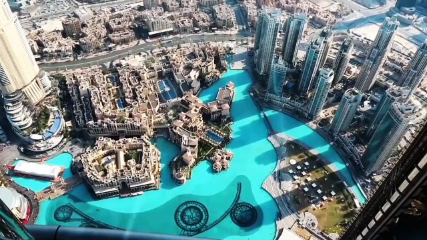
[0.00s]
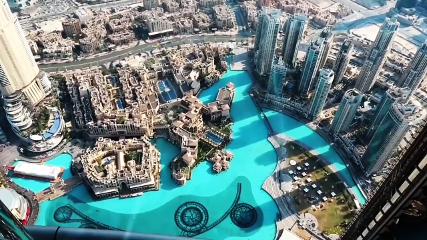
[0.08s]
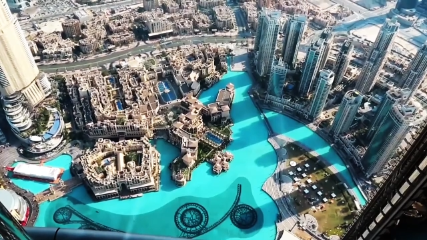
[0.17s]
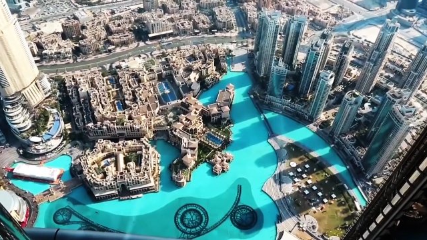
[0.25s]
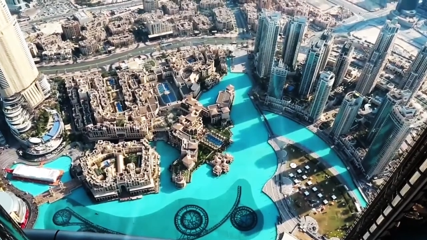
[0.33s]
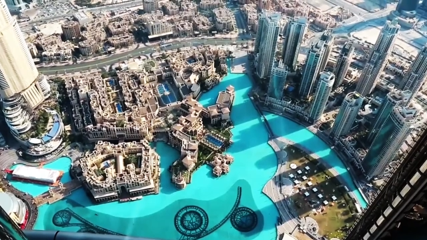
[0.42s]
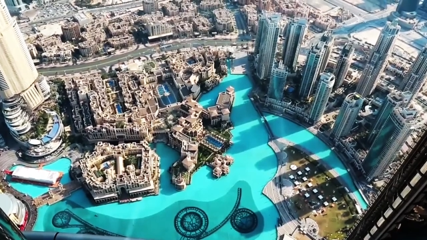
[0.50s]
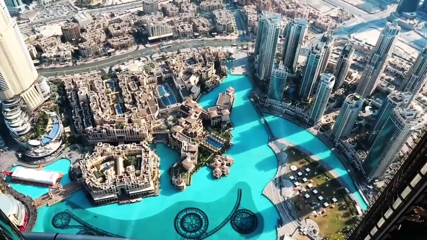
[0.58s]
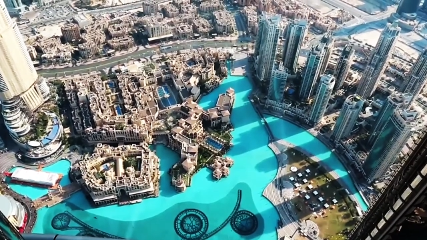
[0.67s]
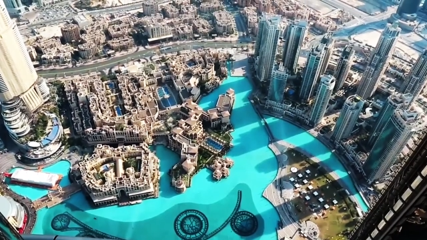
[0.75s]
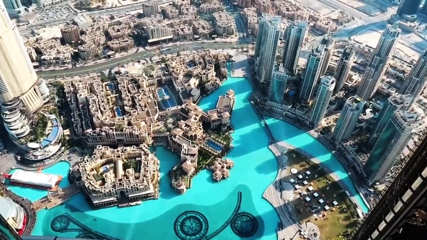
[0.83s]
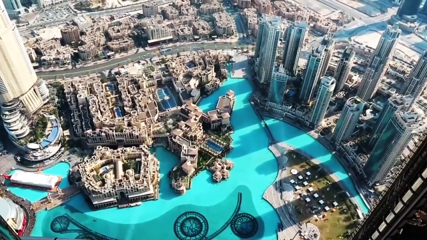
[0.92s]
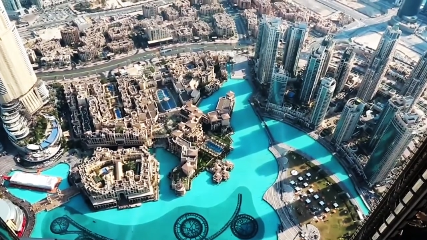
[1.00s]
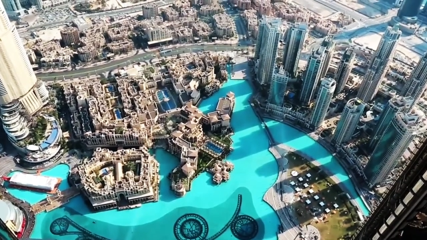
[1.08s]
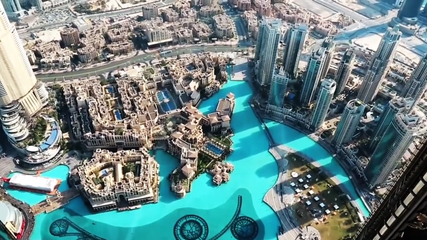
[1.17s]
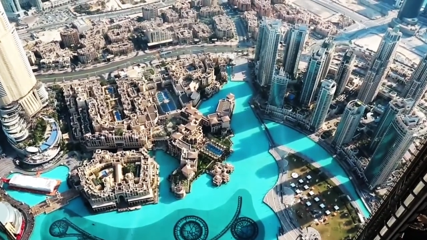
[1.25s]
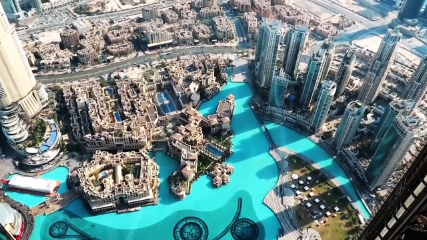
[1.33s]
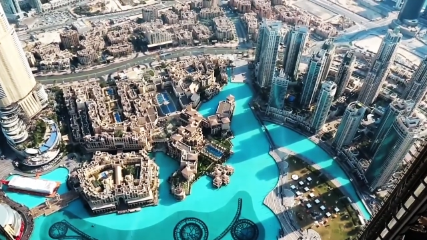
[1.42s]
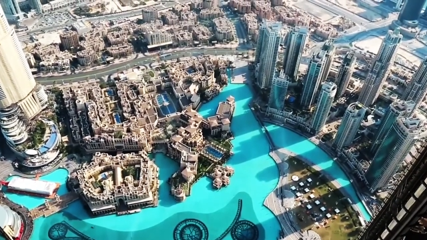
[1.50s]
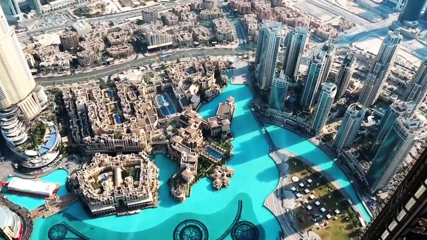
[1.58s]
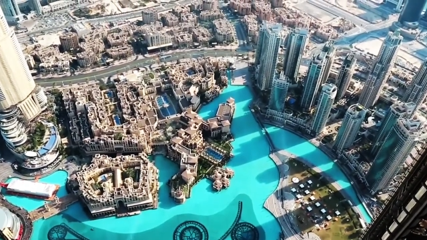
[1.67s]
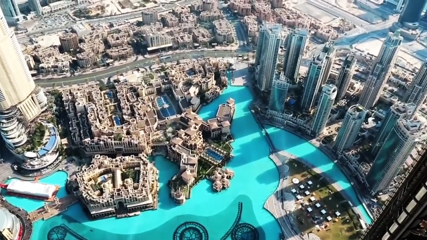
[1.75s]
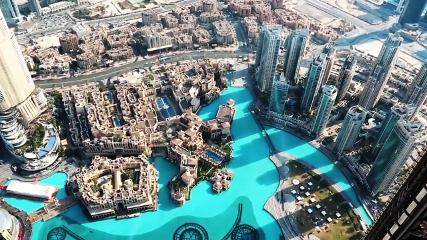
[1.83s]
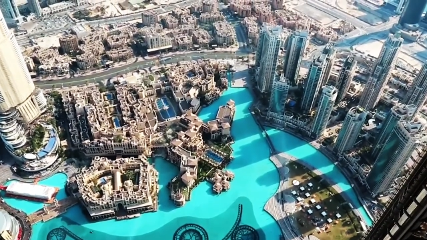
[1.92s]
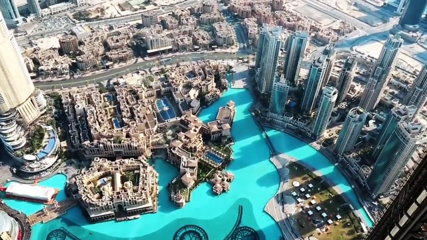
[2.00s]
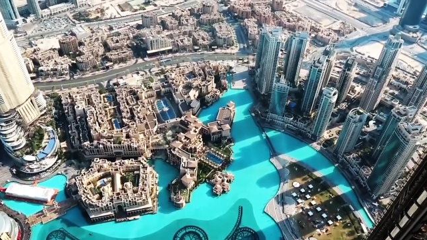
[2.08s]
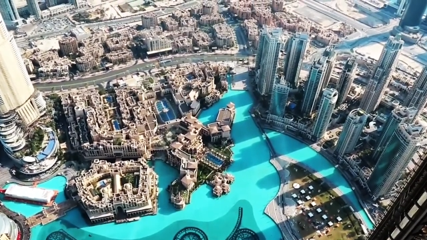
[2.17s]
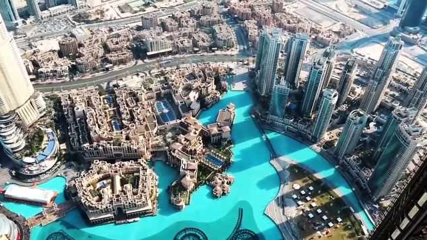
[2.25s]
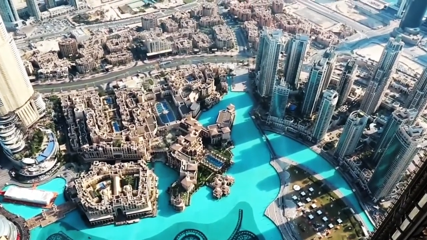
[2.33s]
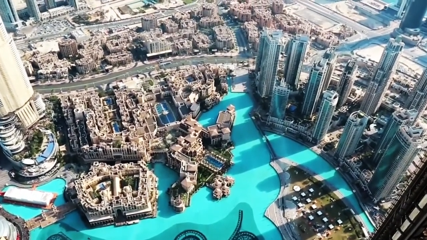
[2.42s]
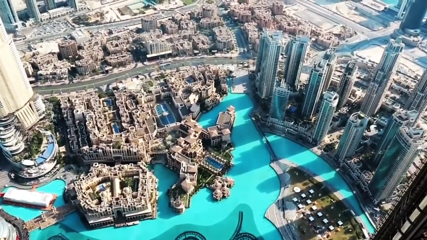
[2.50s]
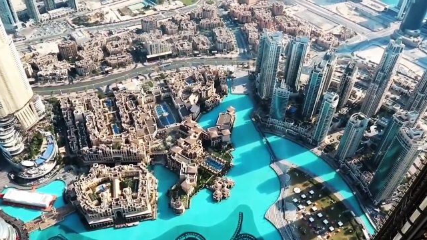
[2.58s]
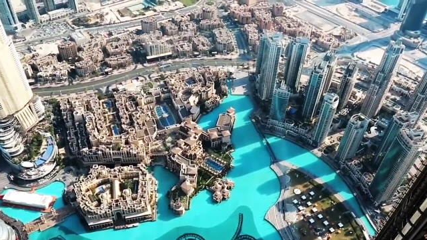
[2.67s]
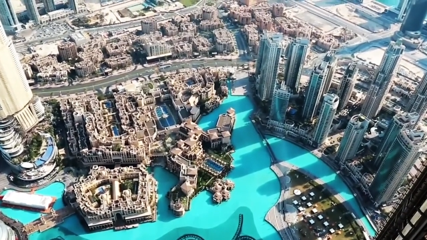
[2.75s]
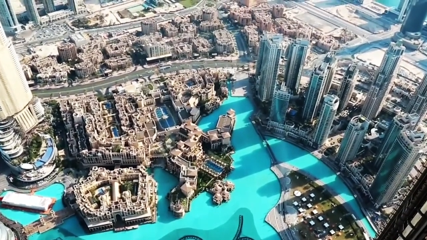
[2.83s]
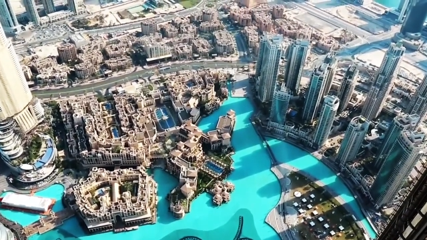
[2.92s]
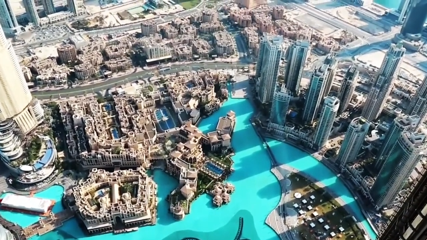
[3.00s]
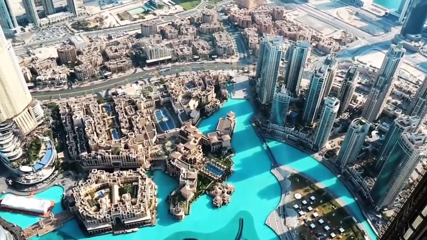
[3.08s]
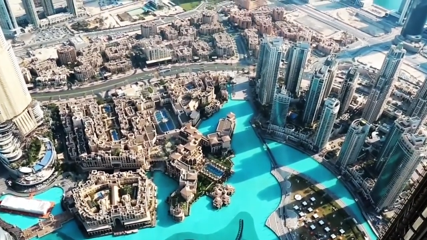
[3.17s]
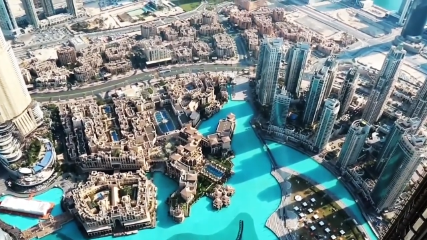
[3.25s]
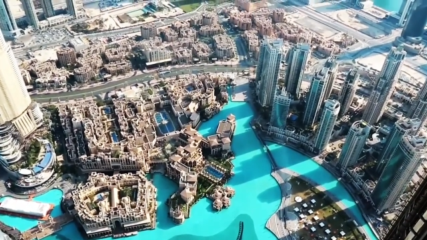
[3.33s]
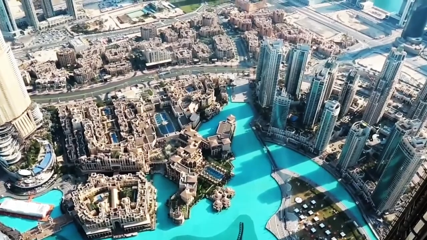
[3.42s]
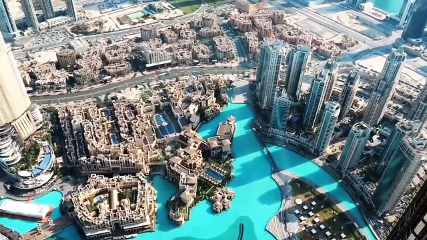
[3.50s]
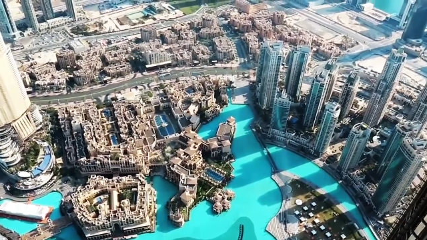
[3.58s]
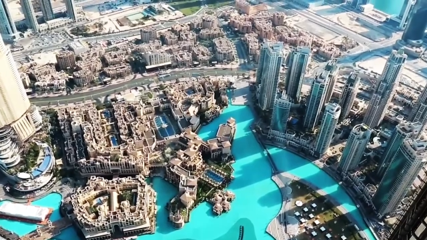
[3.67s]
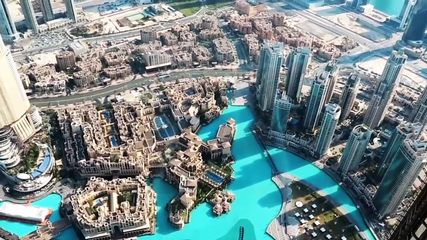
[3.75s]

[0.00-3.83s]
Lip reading: (no speaker visible)